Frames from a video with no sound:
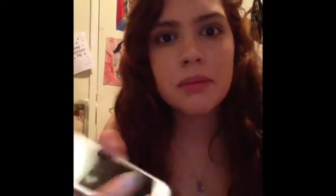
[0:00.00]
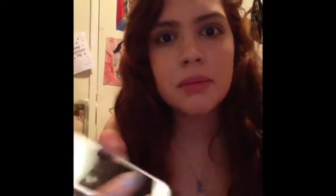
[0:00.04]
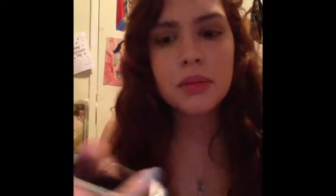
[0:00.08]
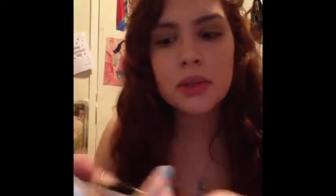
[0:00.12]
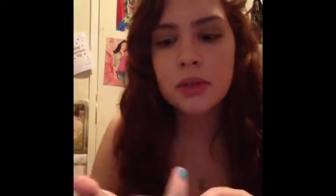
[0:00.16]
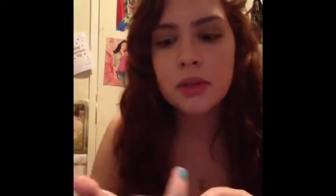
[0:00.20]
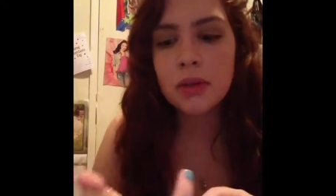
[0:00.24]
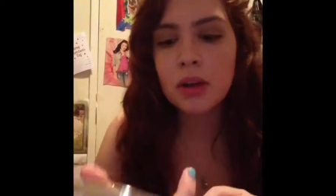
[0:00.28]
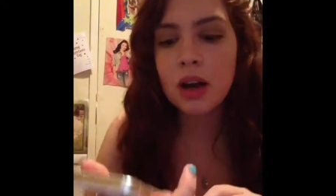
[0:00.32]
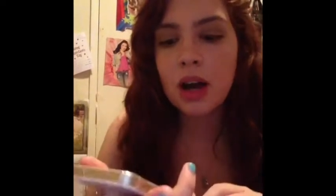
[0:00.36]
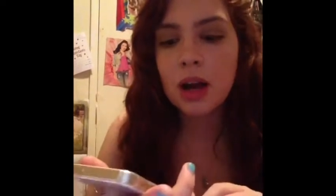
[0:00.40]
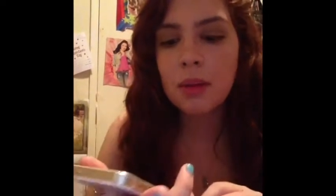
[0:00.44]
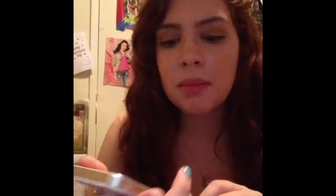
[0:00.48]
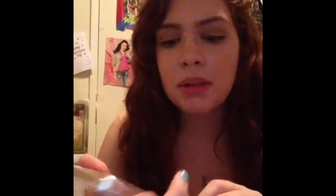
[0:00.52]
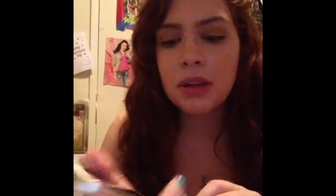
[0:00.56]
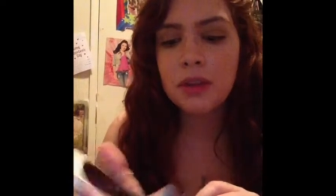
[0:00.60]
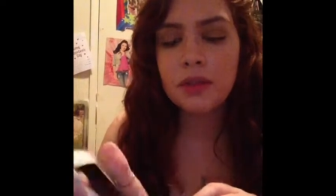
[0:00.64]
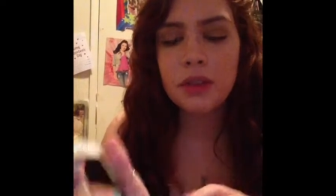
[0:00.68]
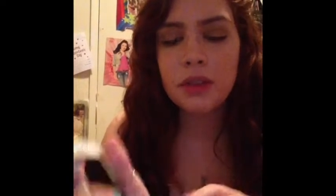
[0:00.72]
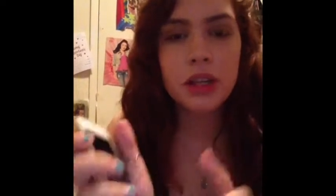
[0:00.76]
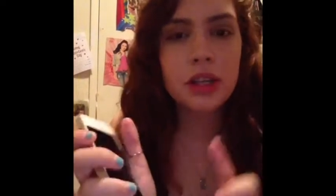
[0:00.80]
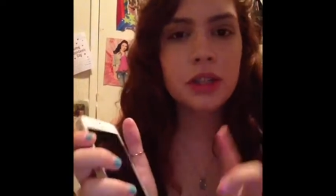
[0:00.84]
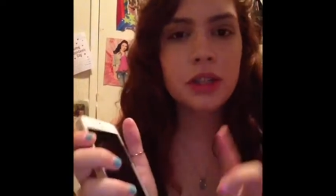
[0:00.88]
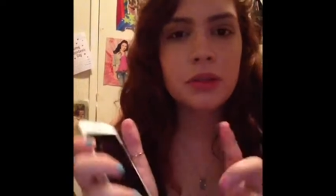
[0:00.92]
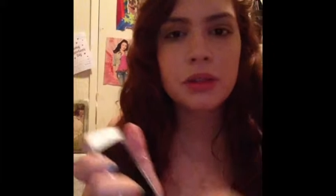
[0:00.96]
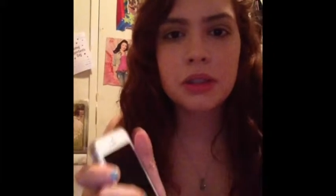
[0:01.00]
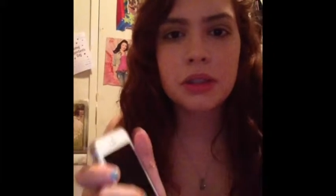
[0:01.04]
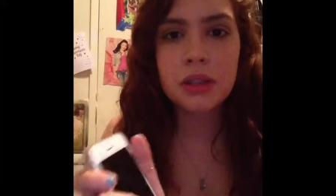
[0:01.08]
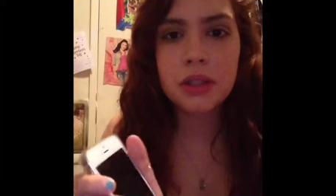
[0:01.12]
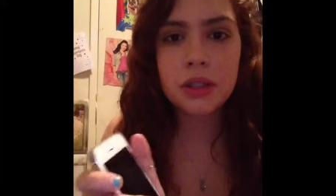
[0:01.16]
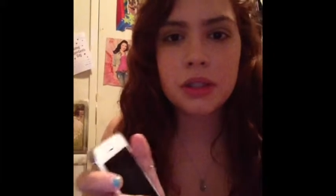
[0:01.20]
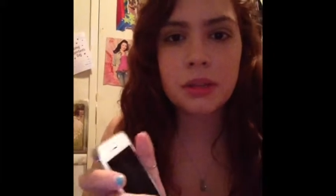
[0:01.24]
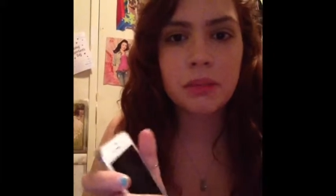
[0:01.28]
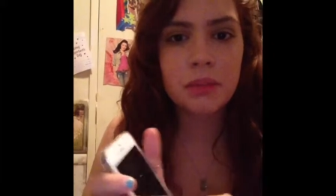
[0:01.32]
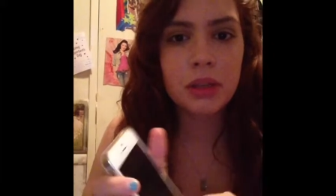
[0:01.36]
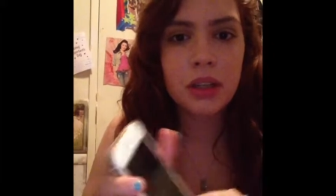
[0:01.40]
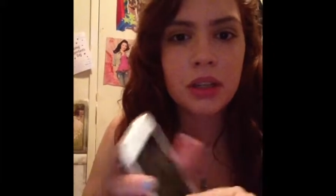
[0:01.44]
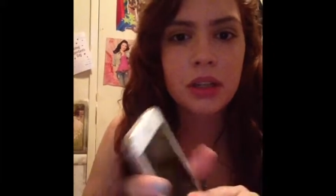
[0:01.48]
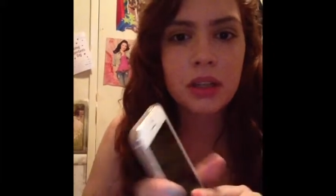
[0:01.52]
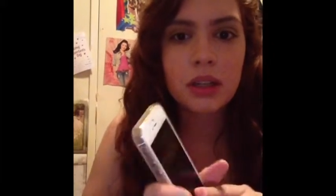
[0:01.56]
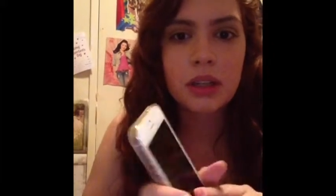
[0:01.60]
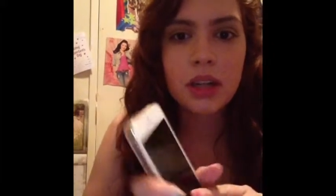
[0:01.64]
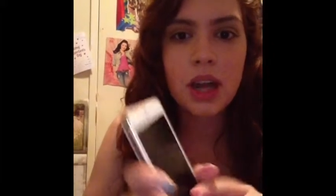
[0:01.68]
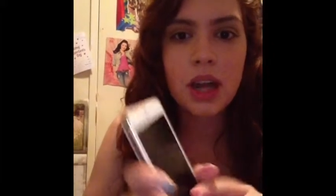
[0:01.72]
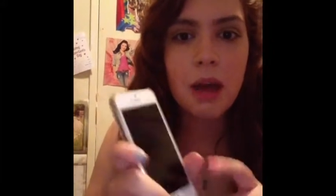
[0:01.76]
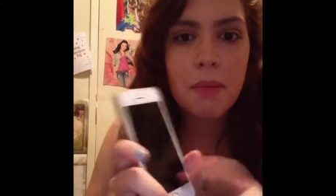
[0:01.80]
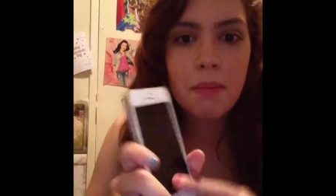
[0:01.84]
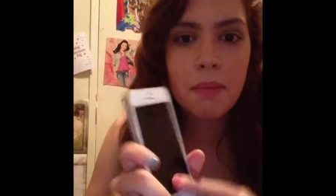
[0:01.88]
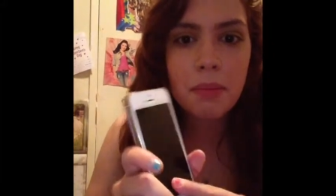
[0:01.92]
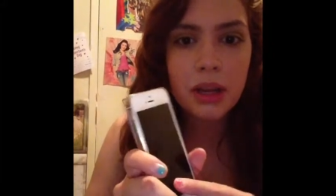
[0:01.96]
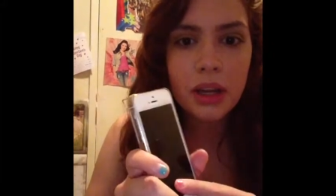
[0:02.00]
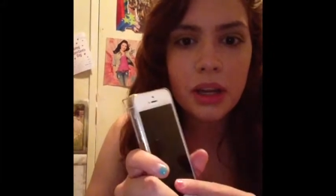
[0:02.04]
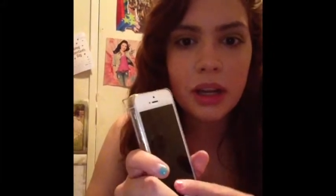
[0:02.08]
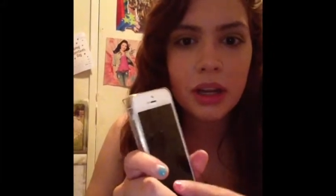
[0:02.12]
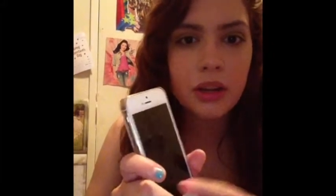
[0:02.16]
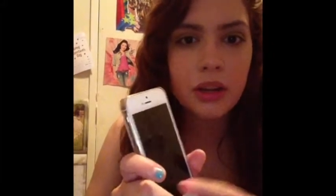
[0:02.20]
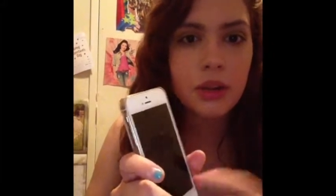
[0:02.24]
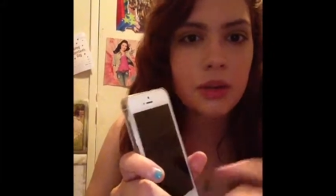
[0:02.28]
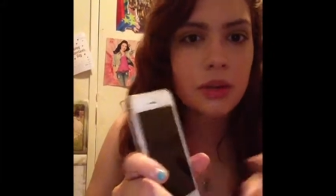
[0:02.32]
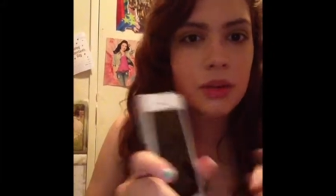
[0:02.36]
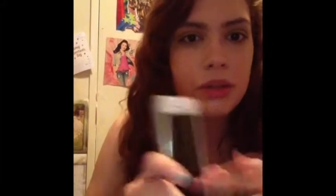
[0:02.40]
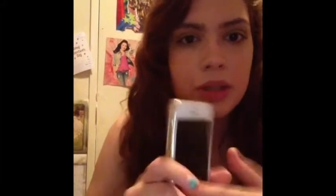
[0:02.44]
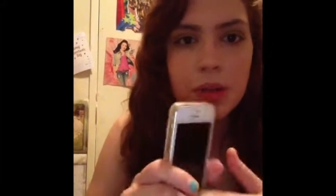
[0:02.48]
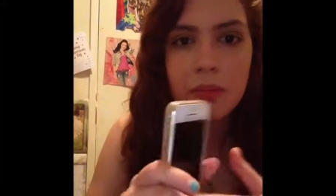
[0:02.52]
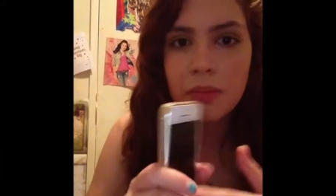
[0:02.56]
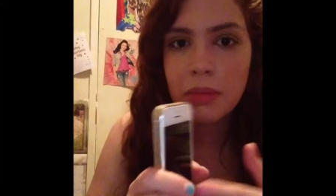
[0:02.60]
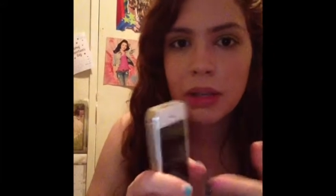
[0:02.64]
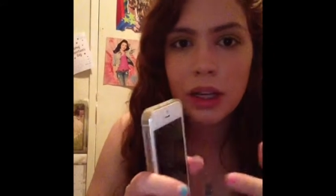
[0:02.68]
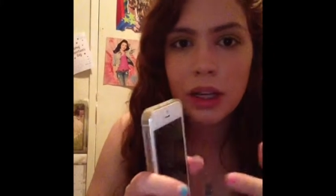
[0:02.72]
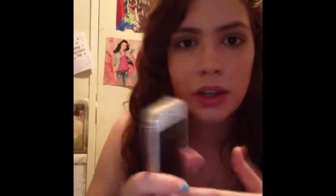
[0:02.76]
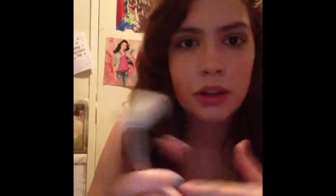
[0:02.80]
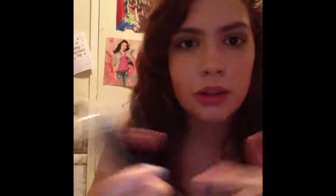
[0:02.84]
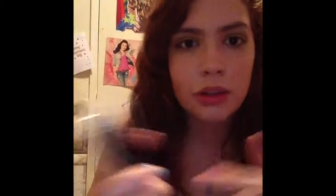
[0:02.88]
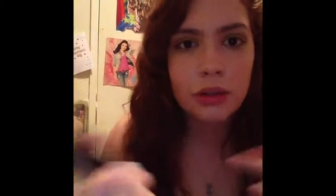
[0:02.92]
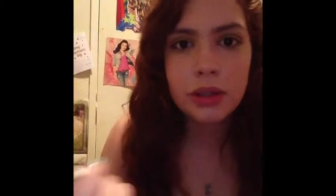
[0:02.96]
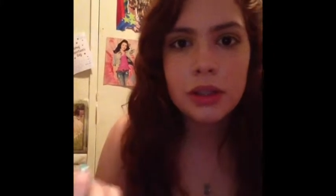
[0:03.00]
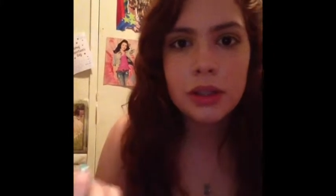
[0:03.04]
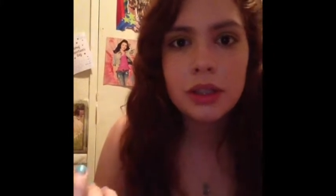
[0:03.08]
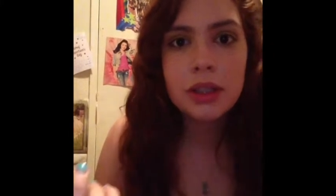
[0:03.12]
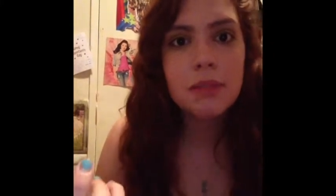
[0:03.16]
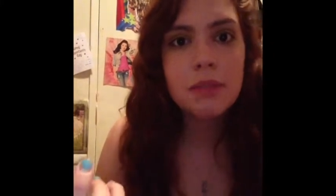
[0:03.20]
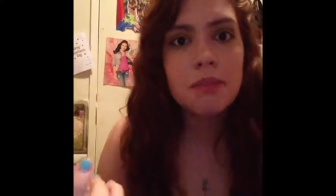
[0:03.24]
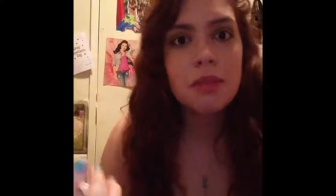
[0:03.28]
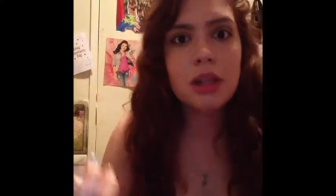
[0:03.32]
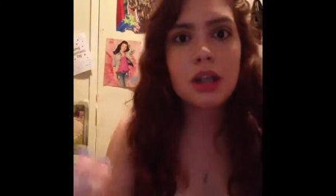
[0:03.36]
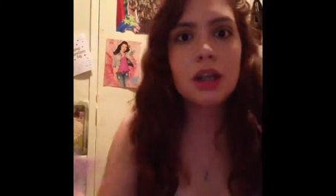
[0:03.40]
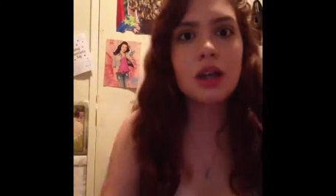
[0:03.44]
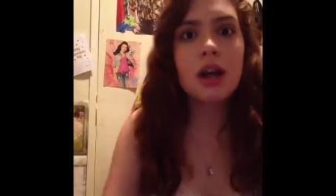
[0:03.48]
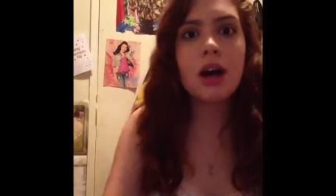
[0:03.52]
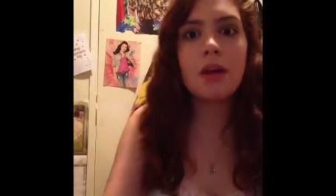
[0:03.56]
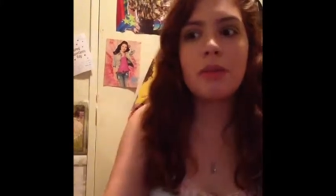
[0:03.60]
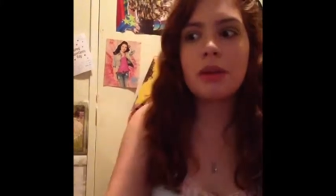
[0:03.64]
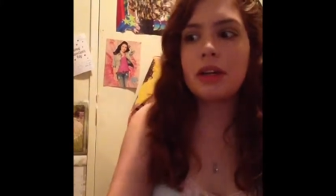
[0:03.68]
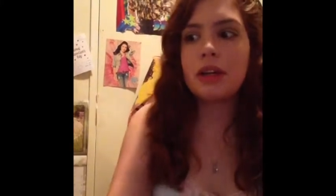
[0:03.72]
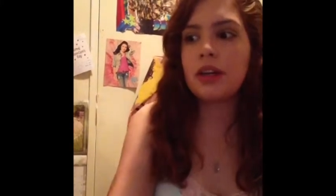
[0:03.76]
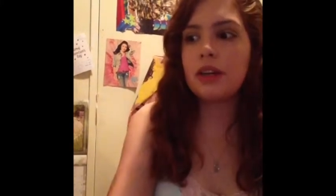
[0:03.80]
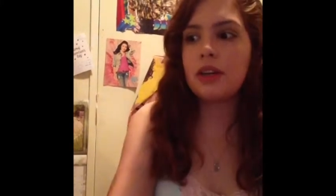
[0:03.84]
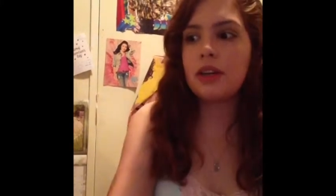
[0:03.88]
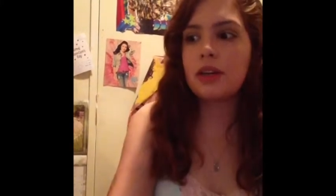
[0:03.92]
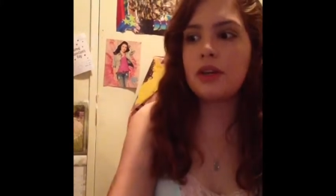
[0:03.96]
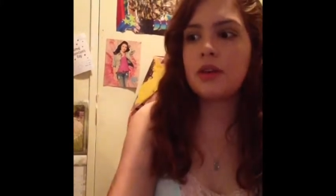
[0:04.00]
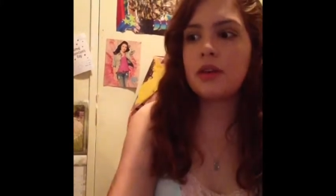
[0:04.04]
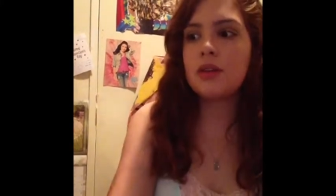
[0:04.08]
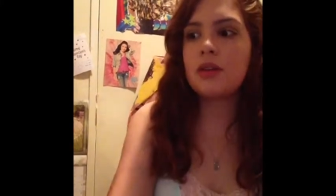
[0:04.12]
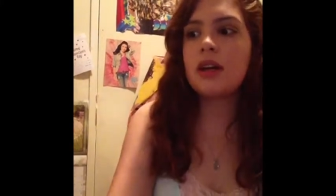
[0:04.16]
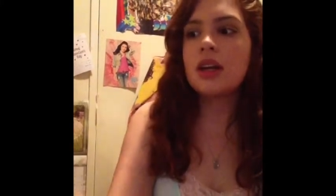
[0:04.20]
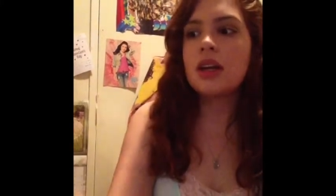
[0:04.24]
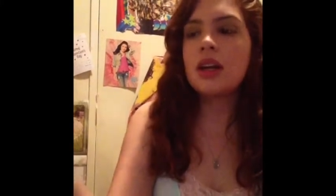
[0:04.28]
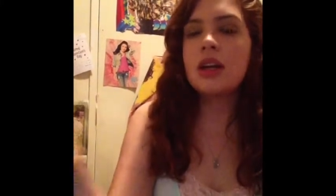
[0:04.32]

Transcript: So comment if you guys want to see something epic, you know, something, you know, just something, comment, you know.